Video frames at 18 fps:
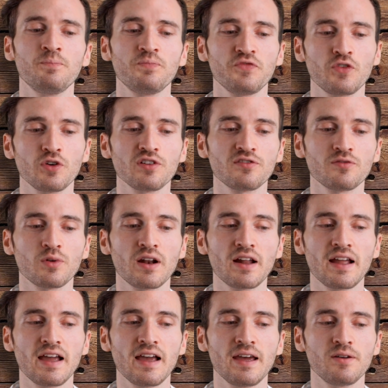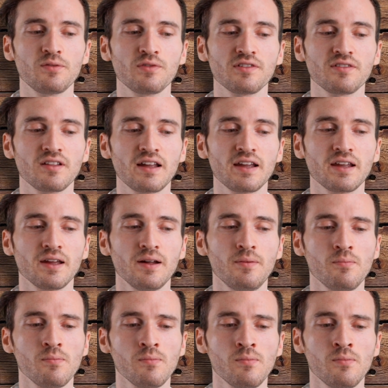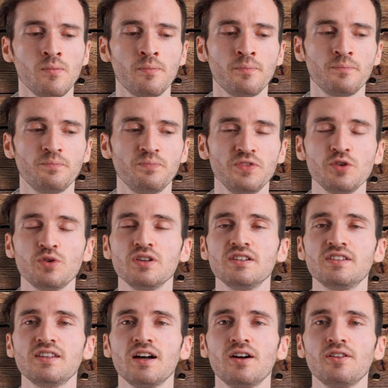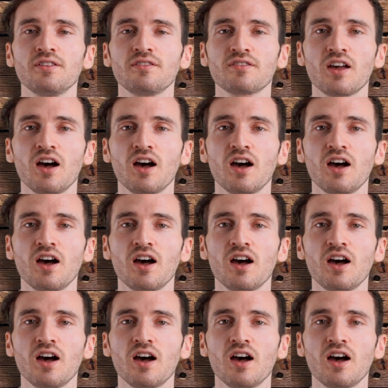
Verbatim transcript: First one I had was like, you can tell it's